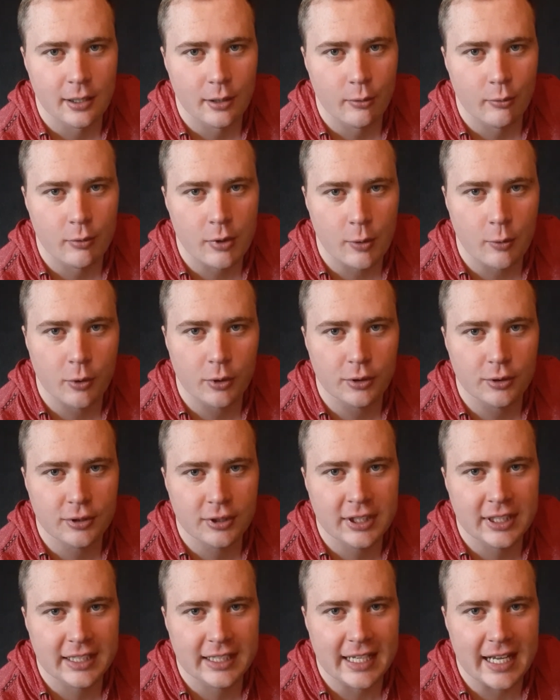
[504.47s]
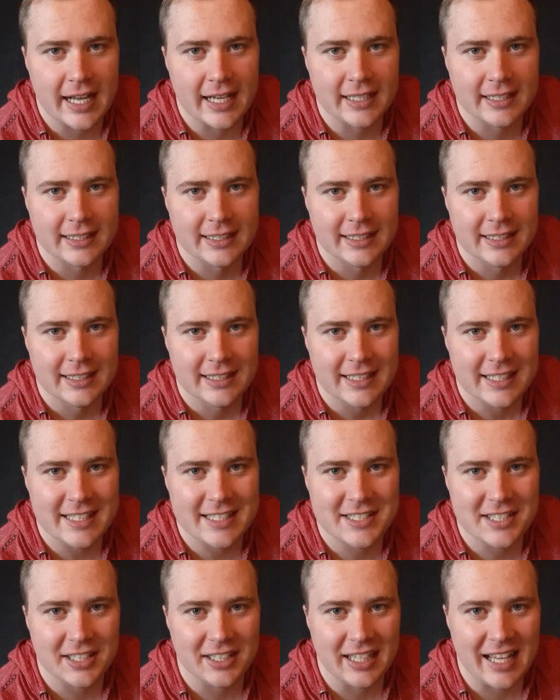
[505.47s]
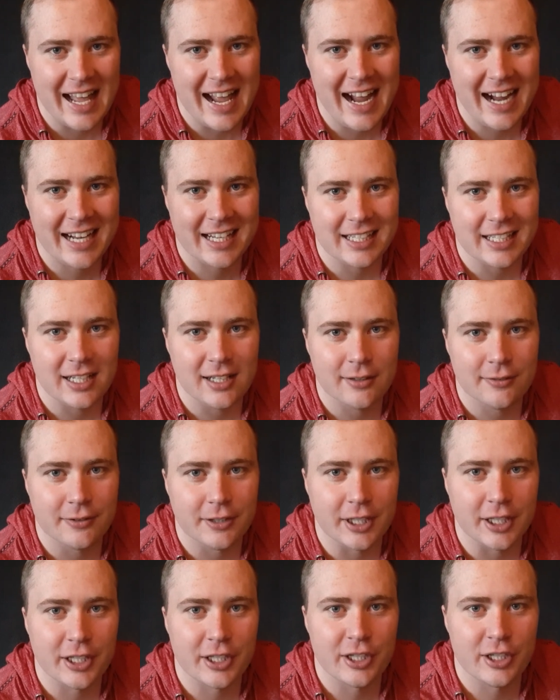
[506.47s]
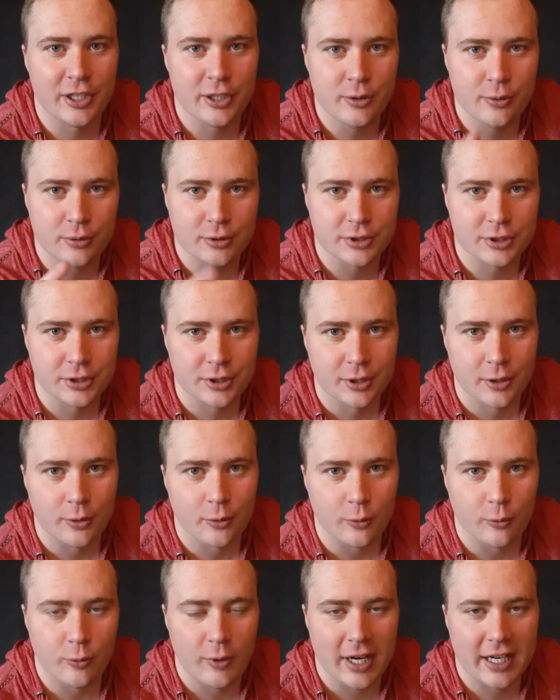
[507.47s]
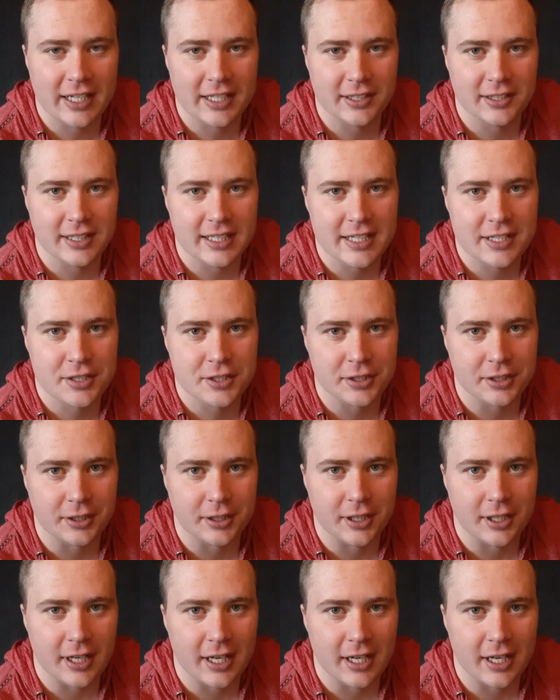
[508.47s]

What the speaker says: what we're looking at is a lack of acute regulation,